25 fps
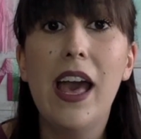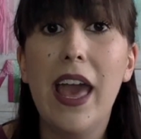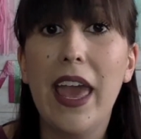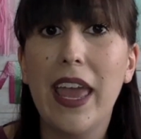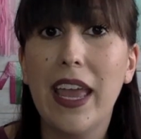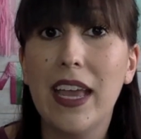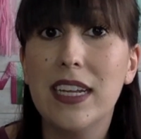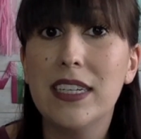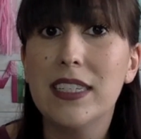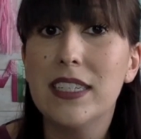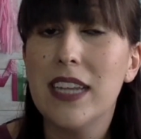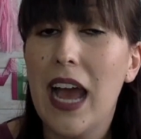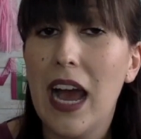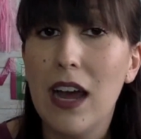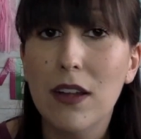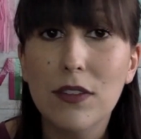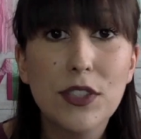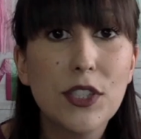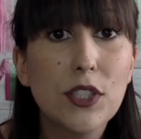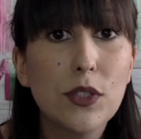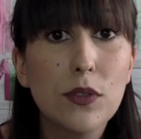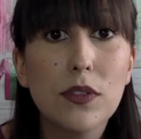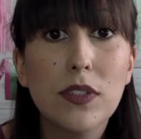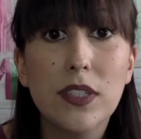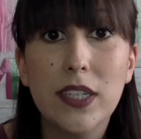And
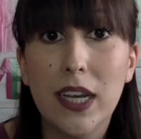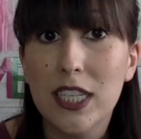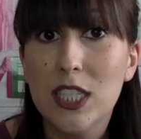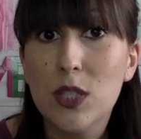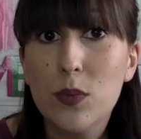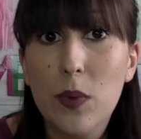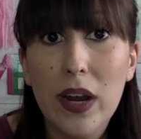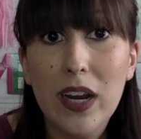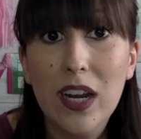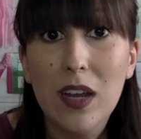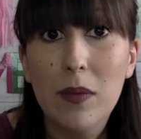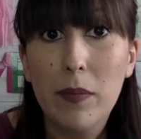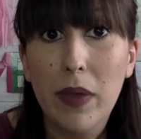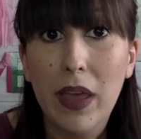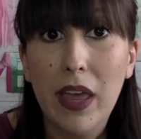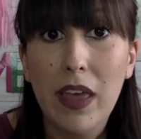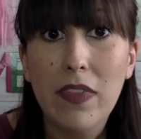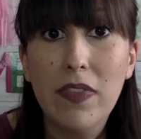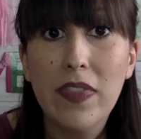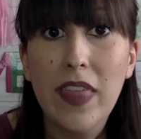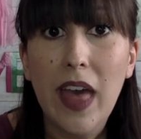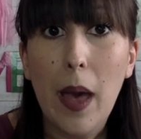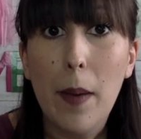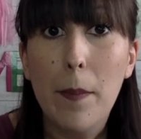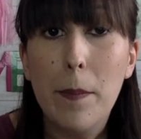Outschool does
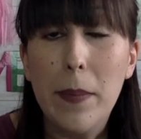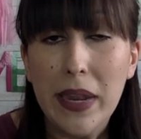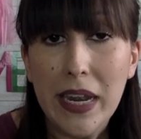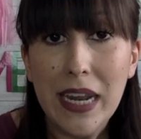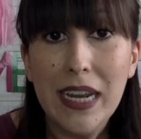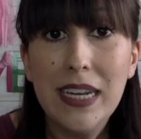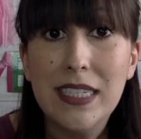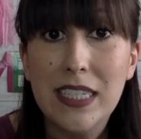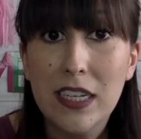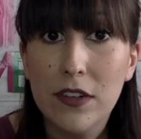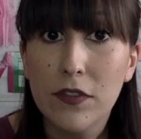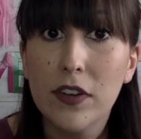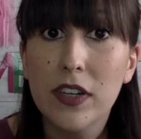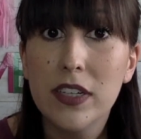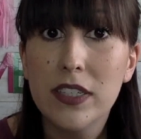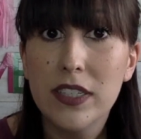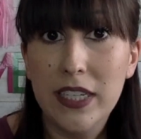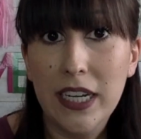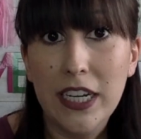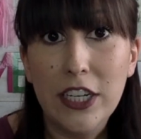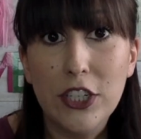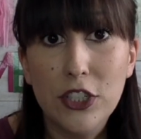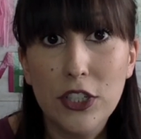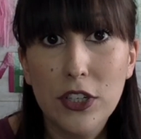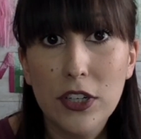recommend that many different
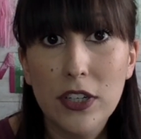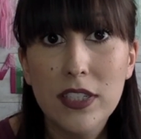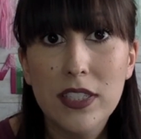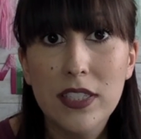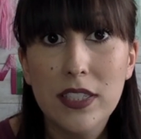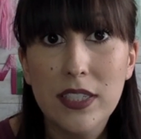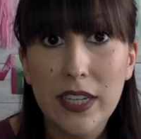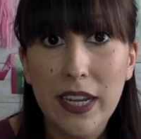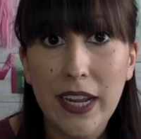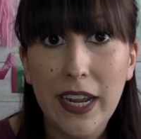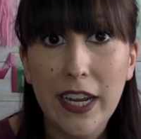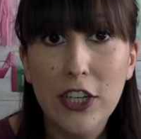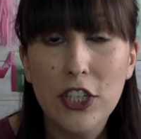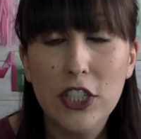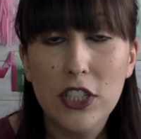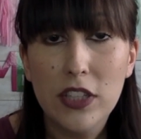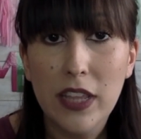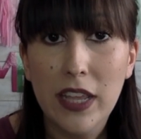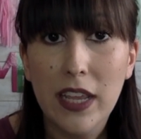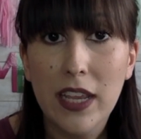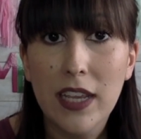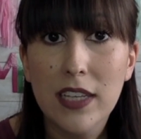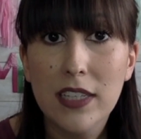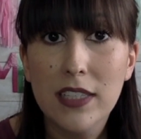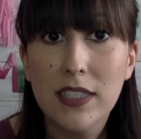teachers teach
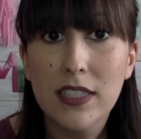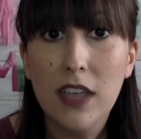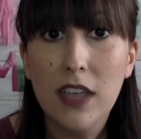things